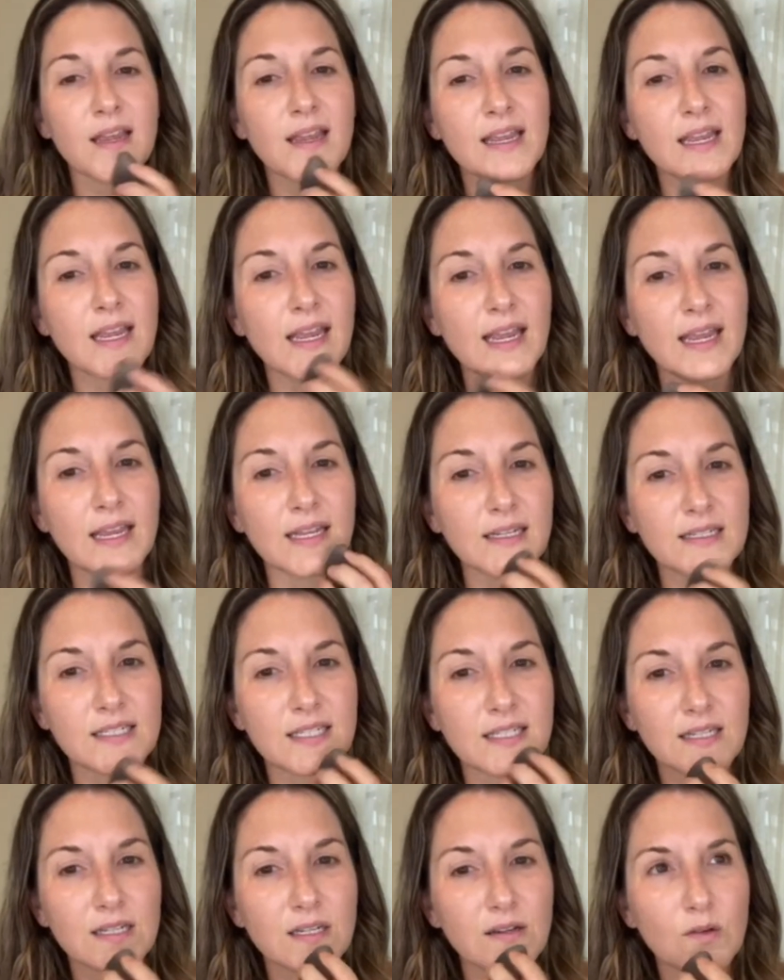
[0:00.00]

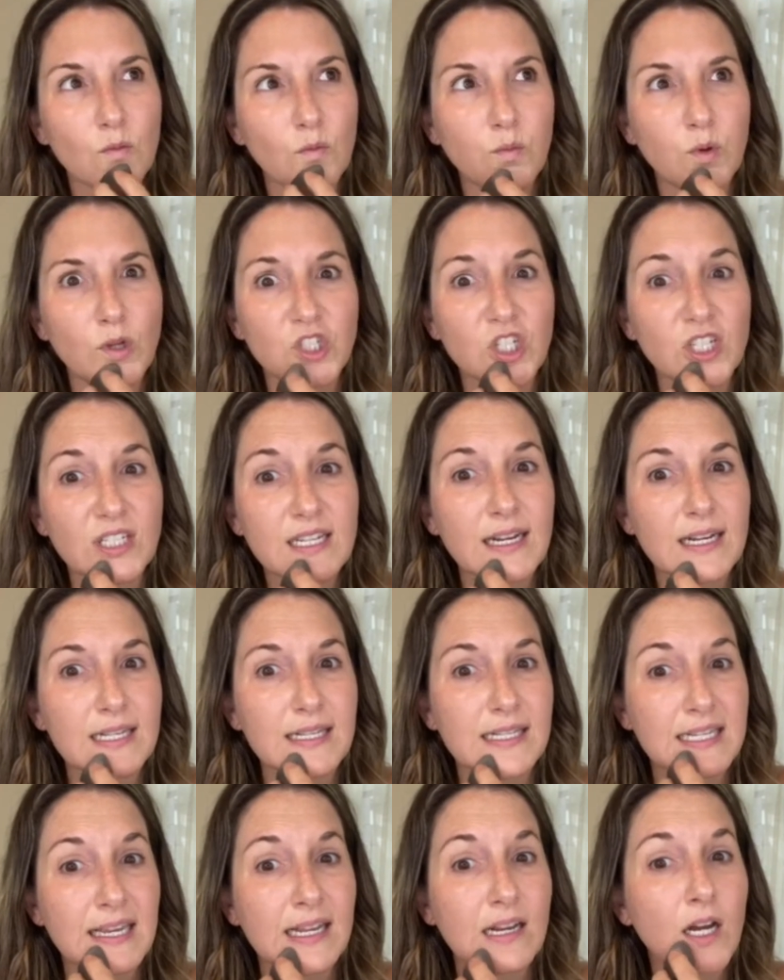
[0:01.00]
it will just kind of
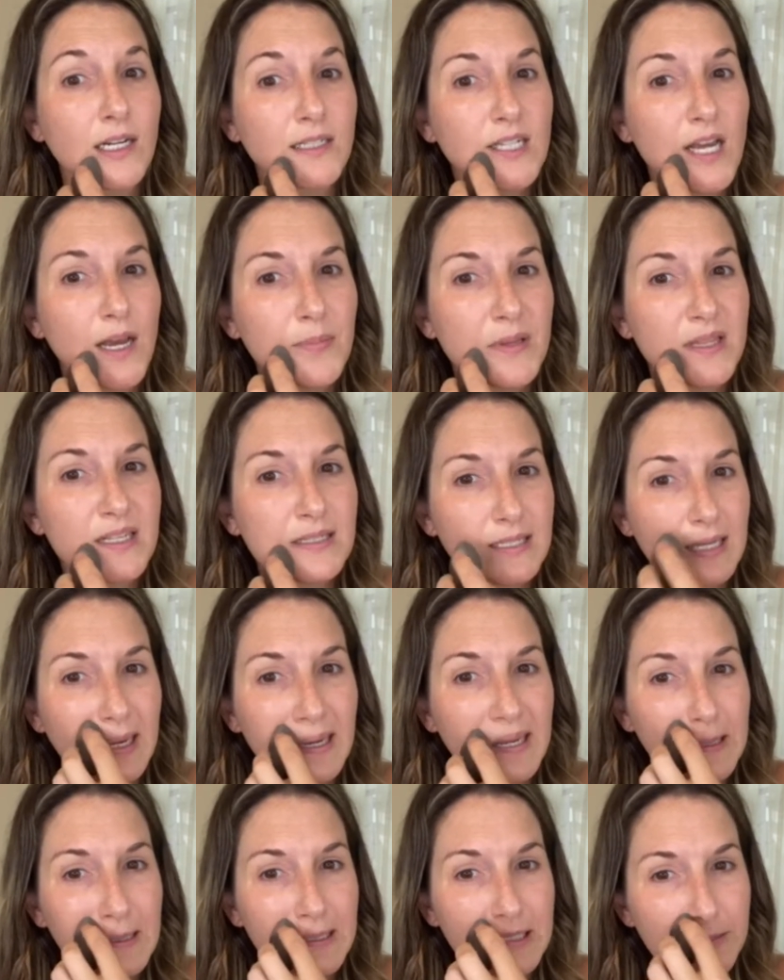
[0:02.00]
sit on top of the
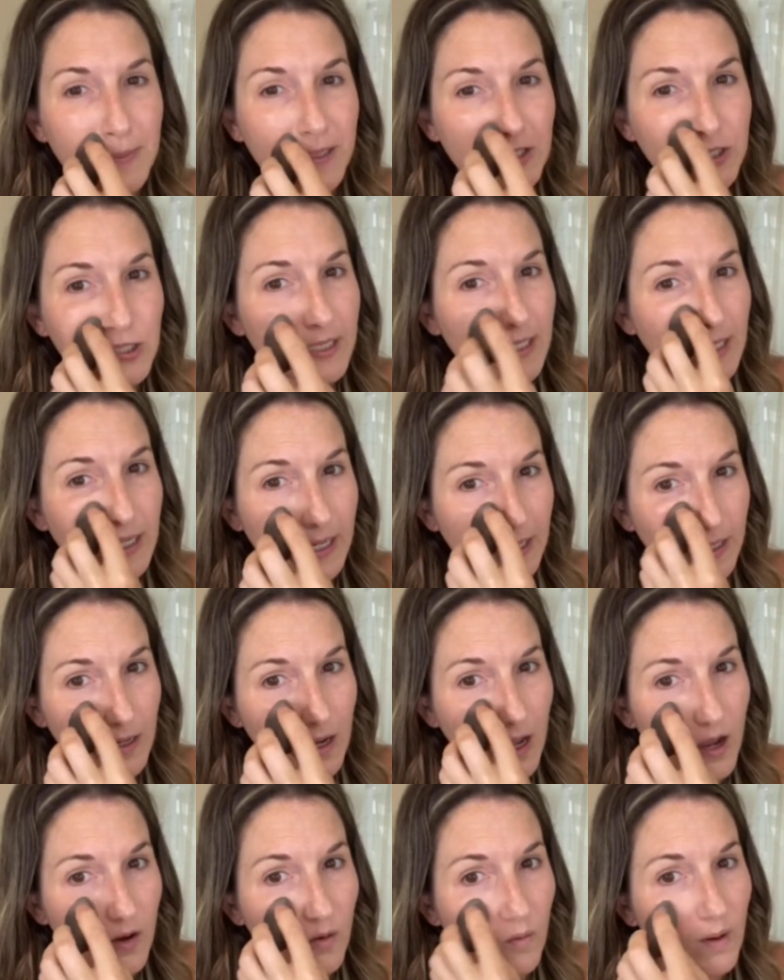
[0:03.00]
skin, especially in
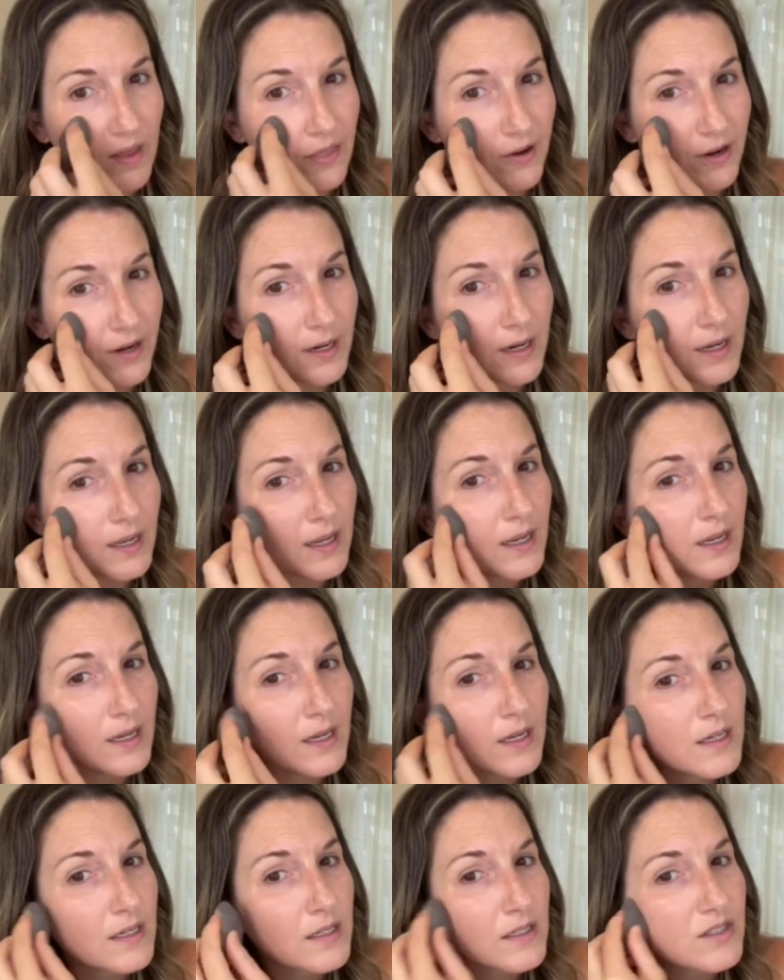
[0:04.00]
hot weather.
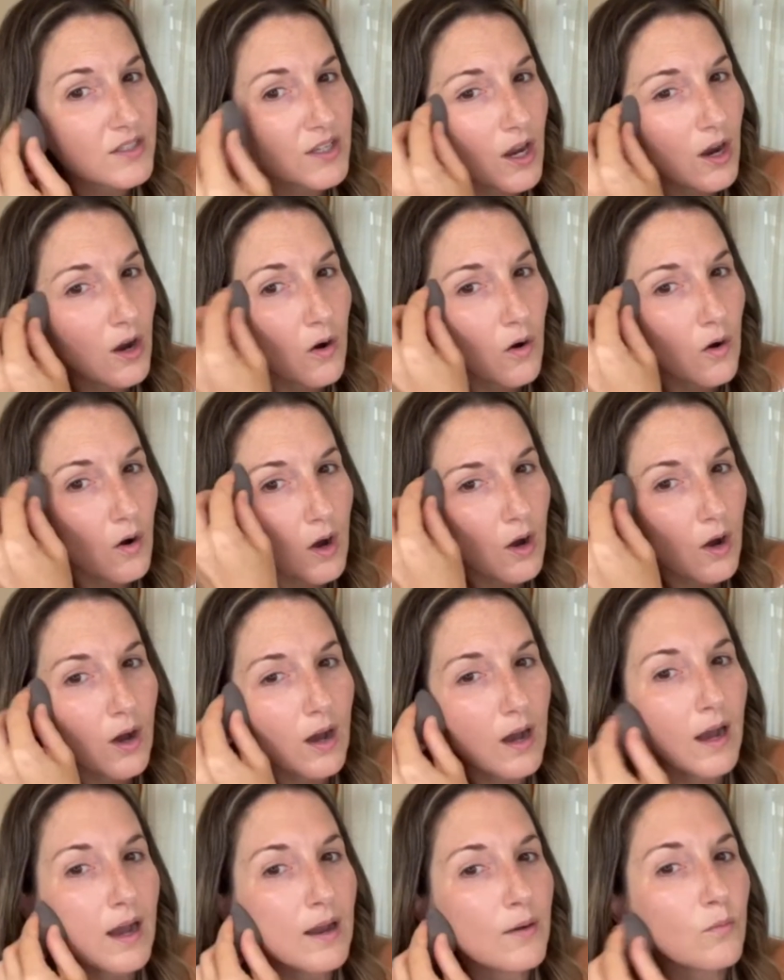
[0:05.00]
So
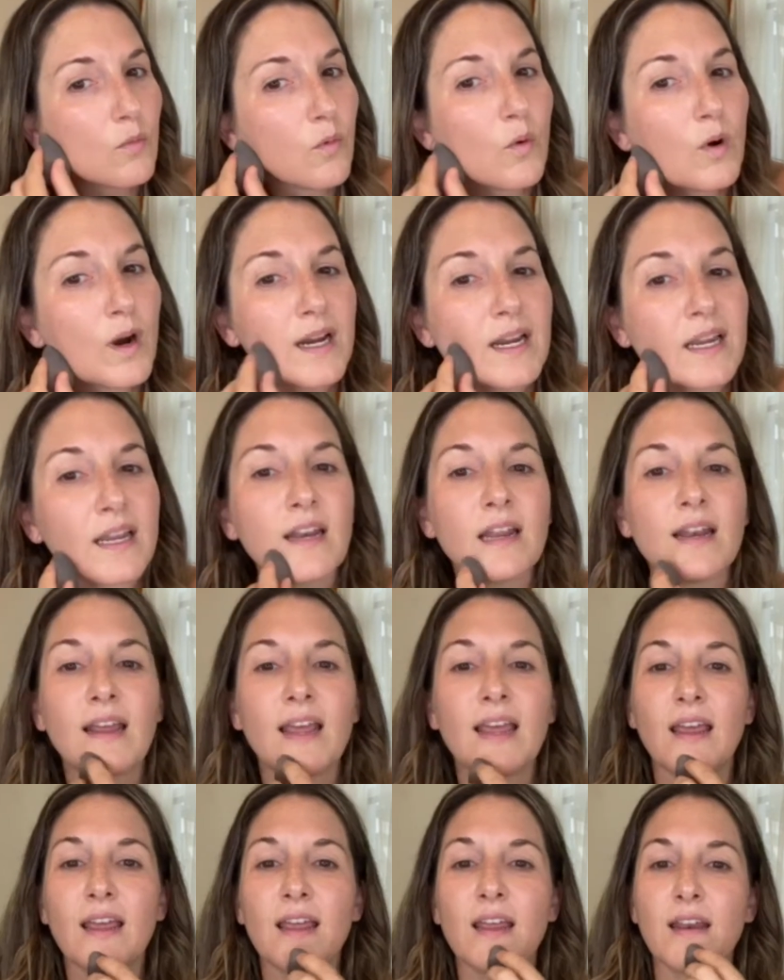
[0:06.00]
I'm working it
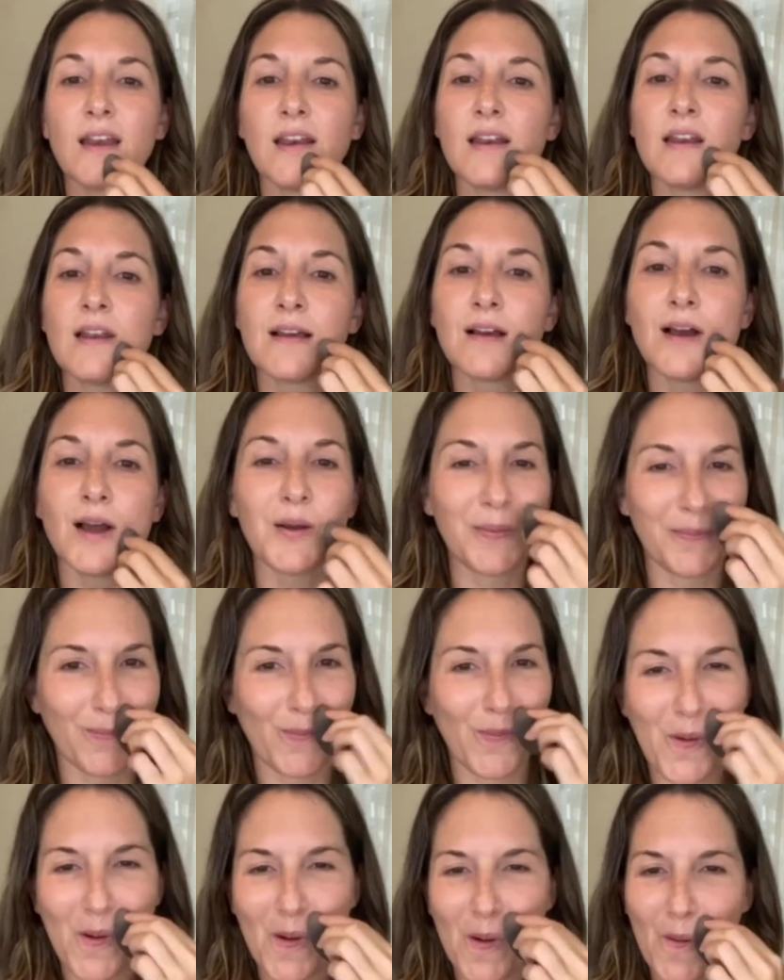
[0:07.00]
in.
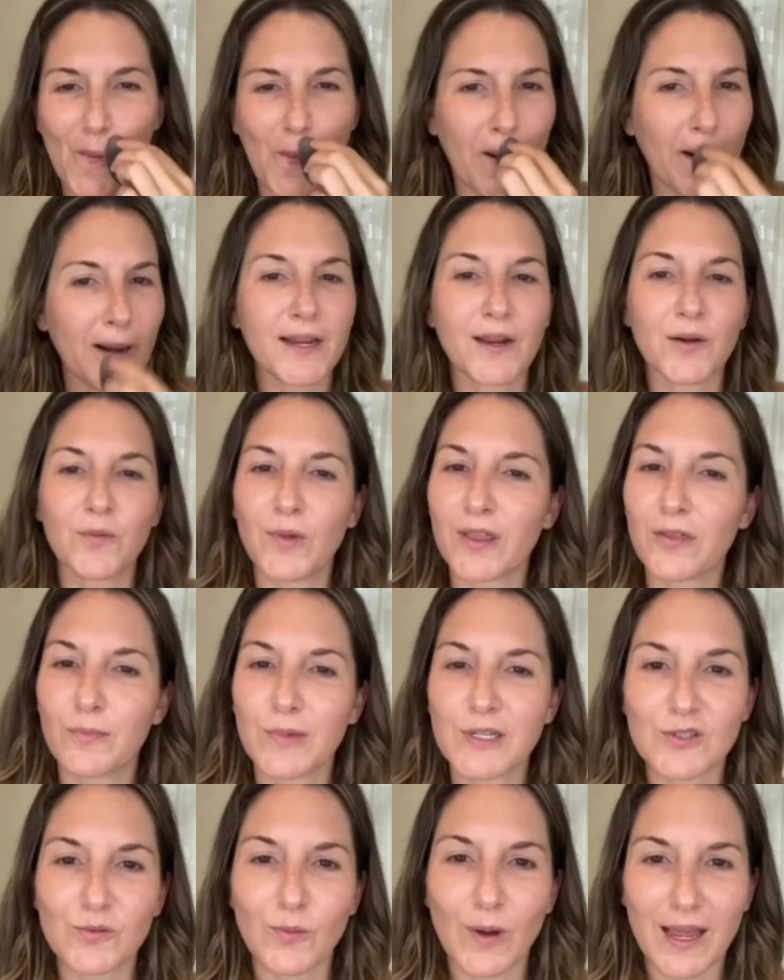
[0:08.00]
I'm working with my
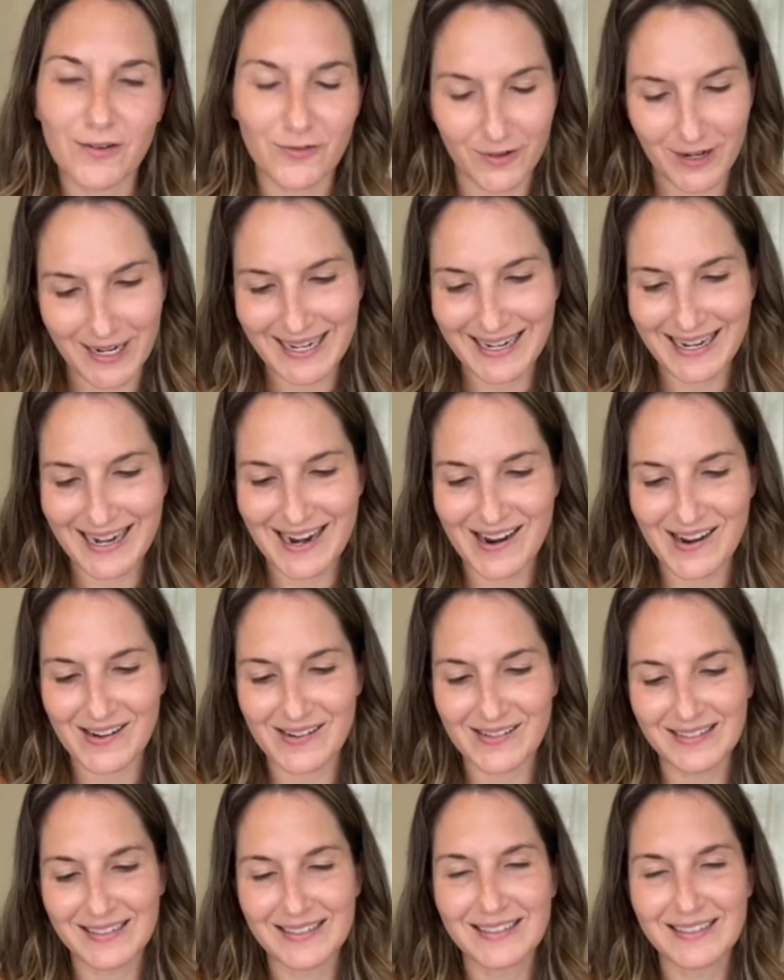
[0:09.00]
sweat right now.